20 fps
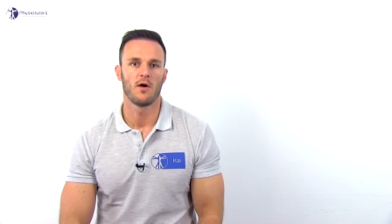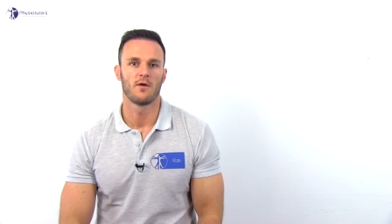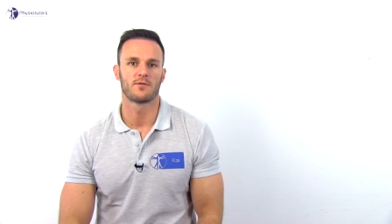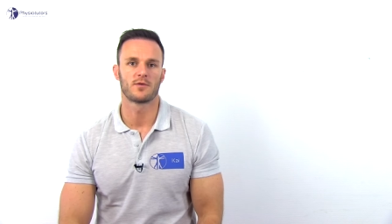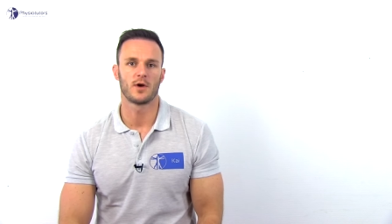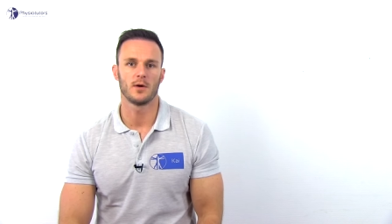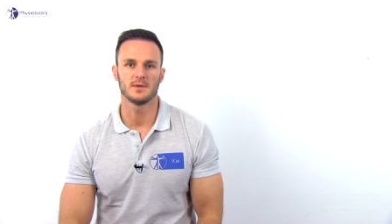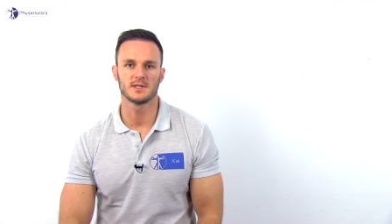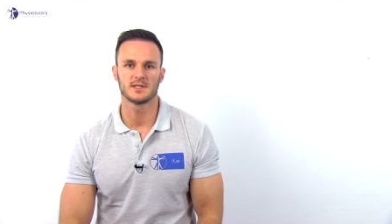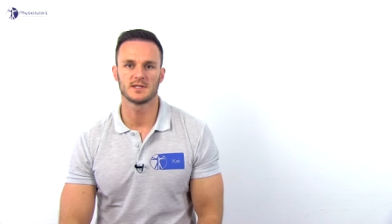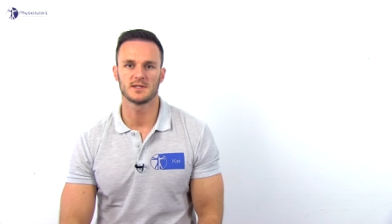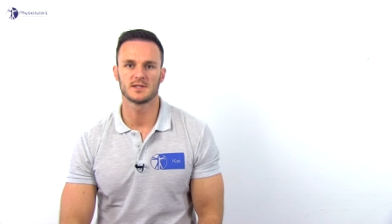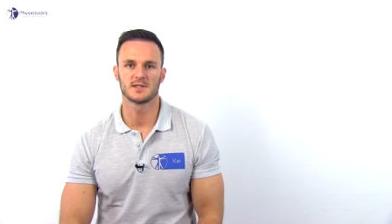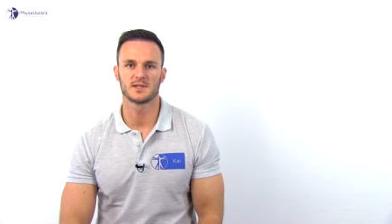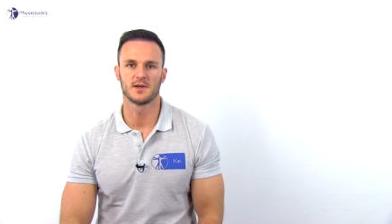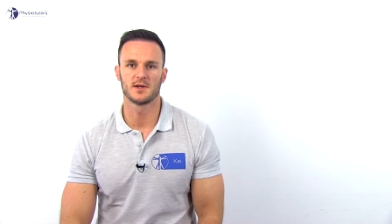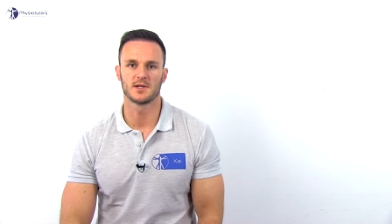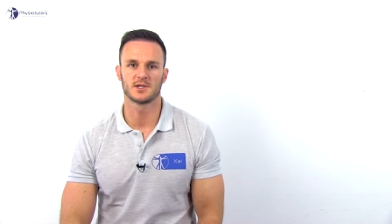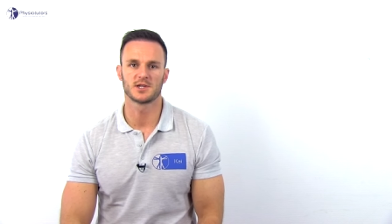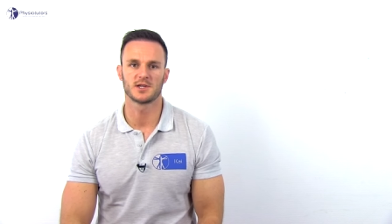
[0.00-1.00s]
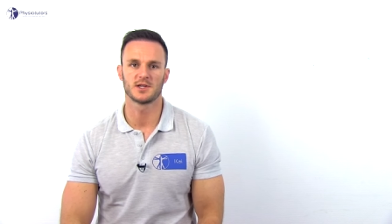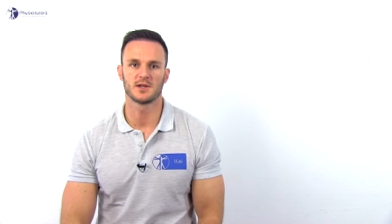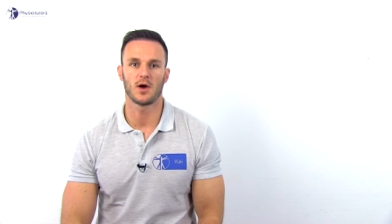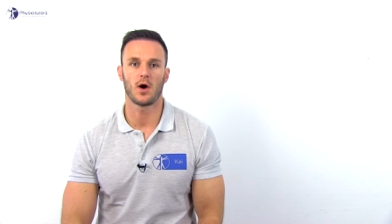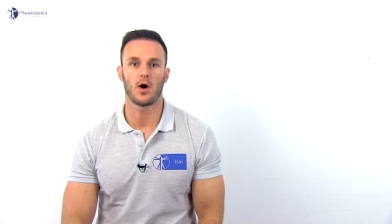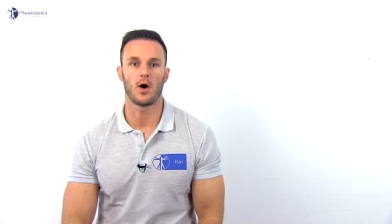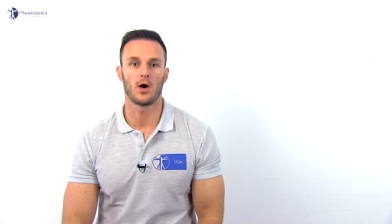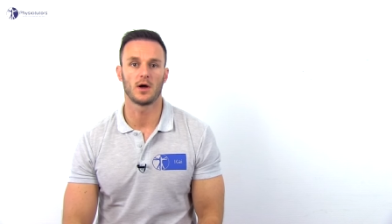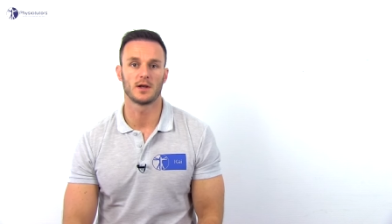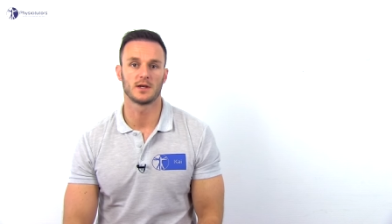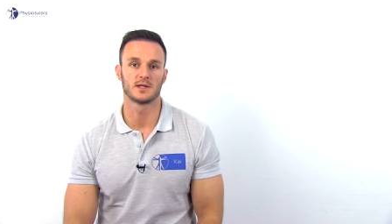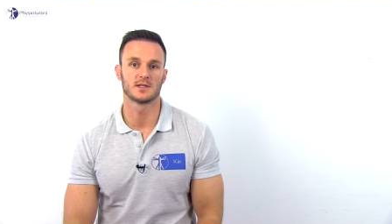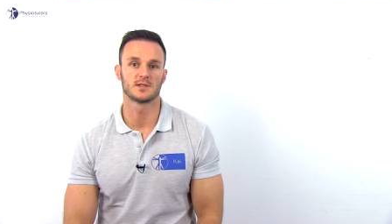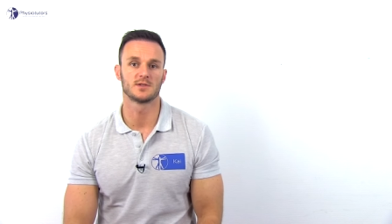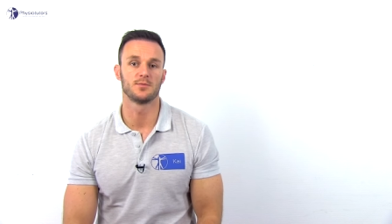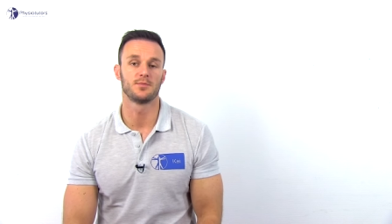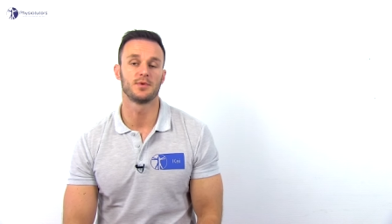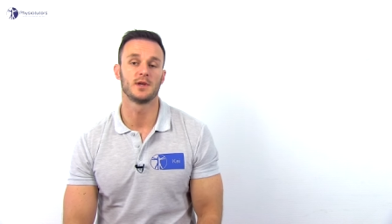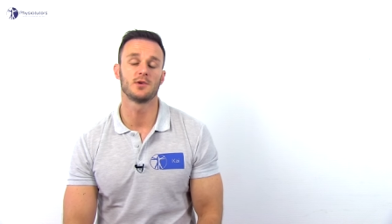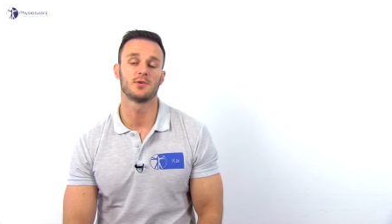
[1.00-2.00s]
from its insertion on the
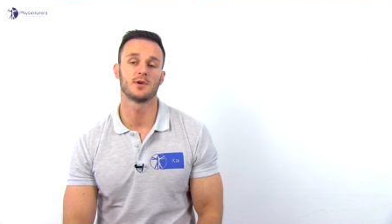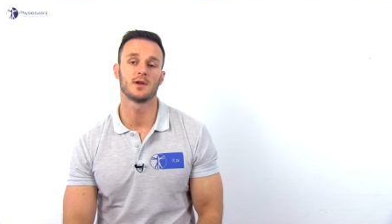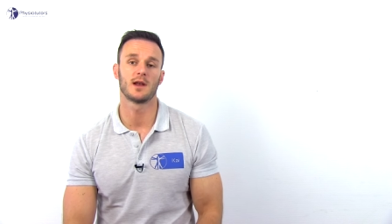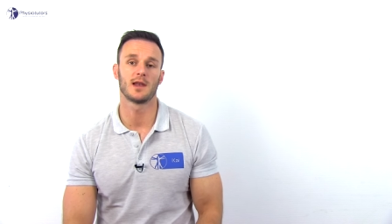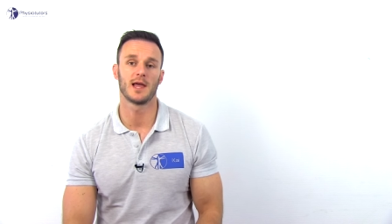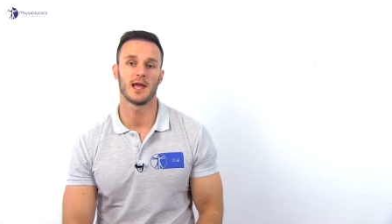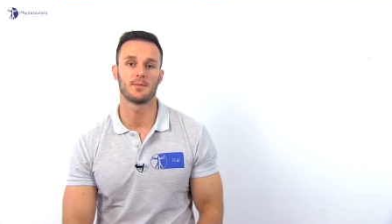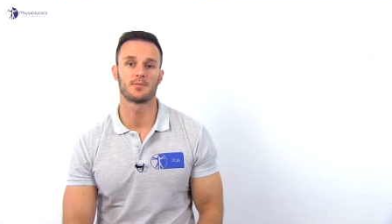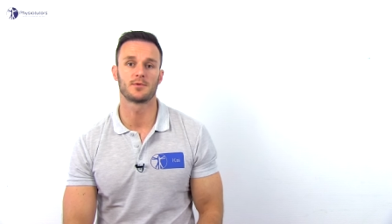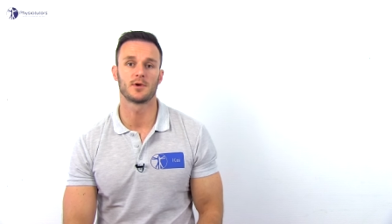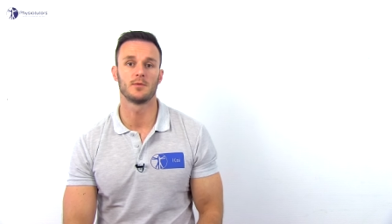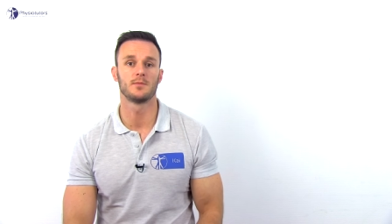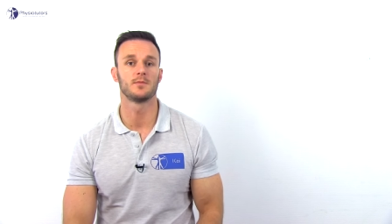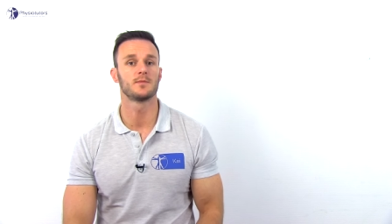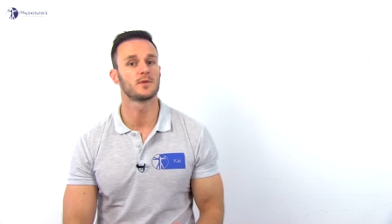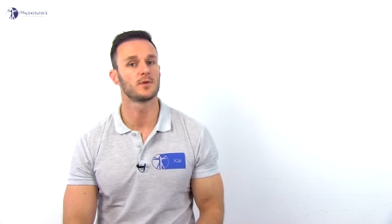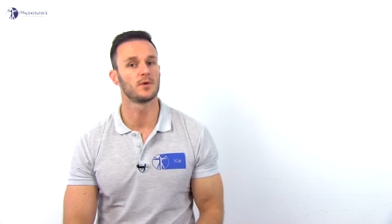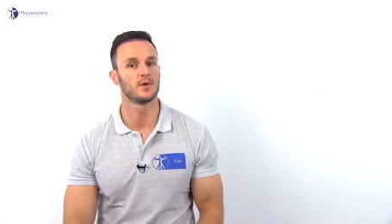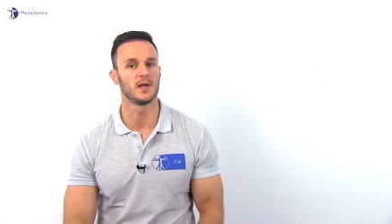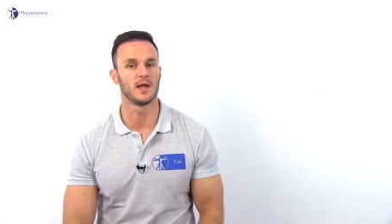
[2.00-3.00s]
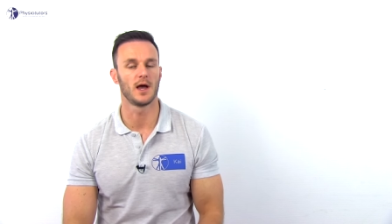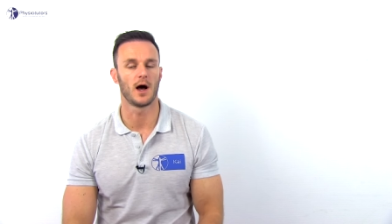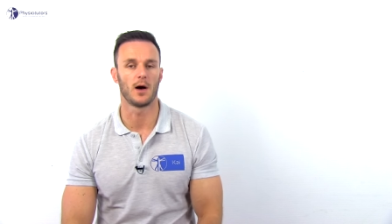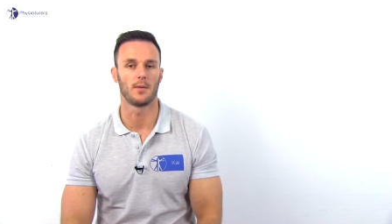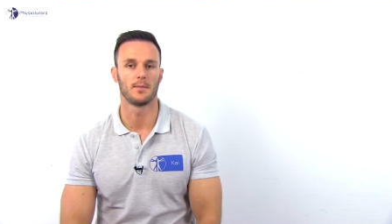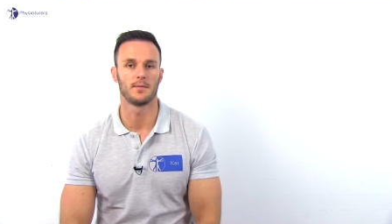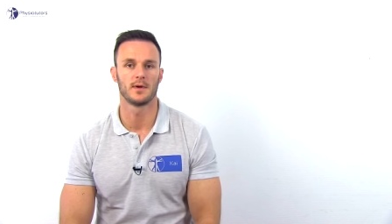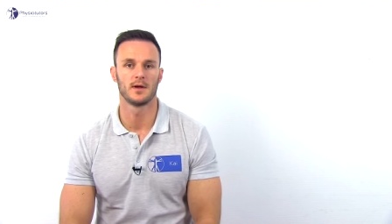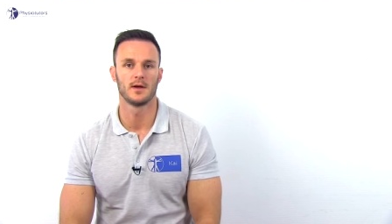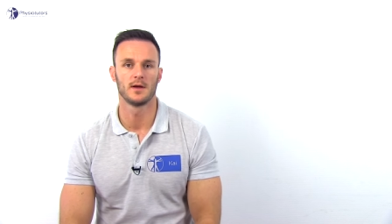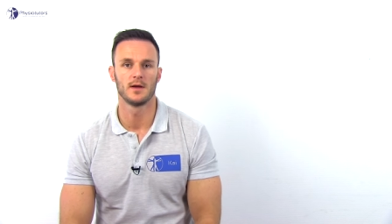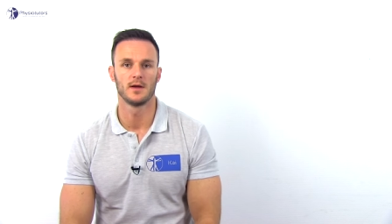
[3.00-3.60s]
superior labrum to the arm.